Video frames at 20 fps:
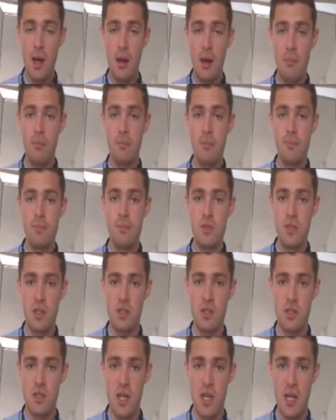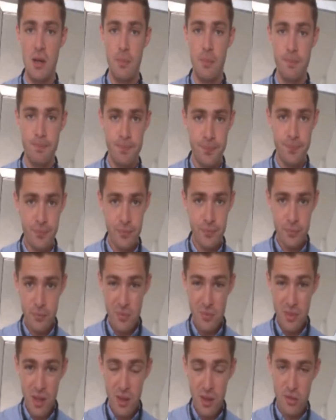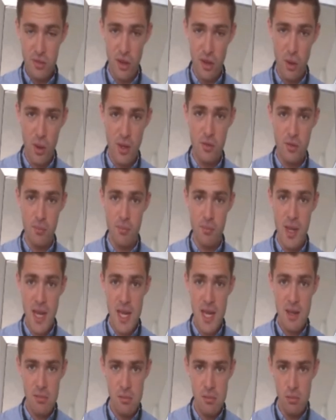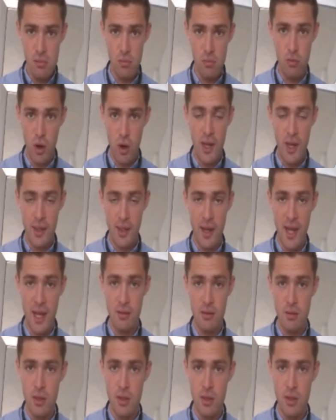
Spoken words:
succeed. So it's me right there,